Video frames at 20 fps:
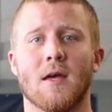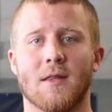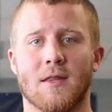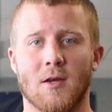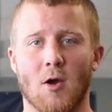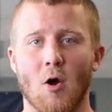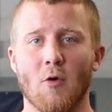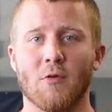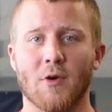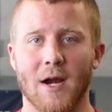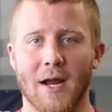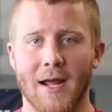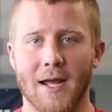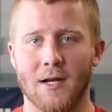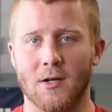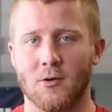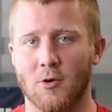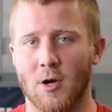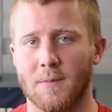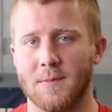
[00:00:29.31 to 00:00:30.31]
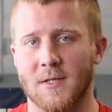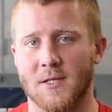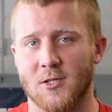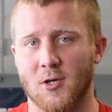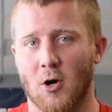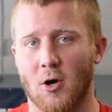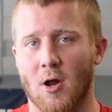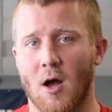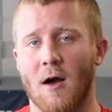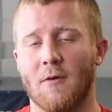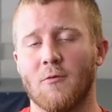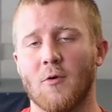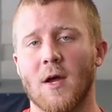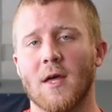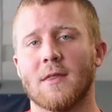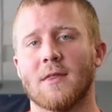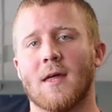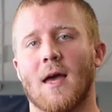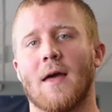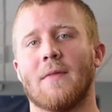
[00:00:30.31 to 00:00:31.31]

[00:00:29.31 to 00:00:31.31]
the overhand grip to start off with,